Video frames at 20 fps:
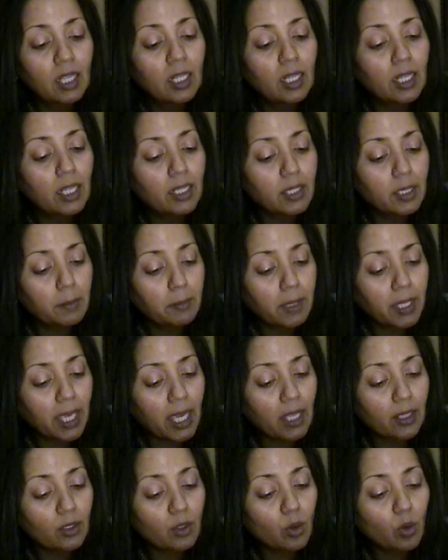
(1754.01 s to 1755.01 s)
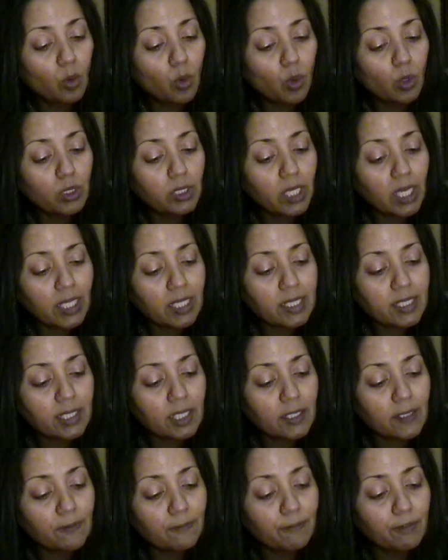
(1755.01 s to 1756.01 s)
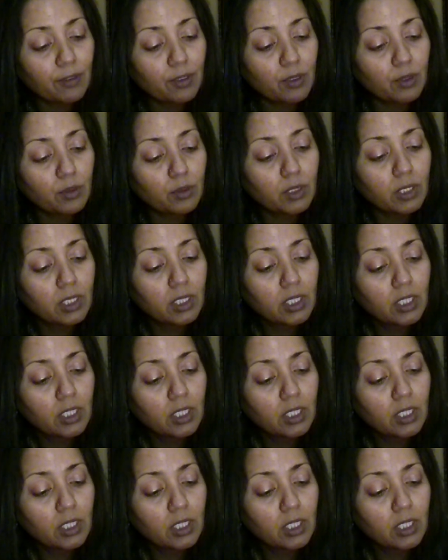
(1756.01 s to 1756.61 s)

Let them gather all the excess food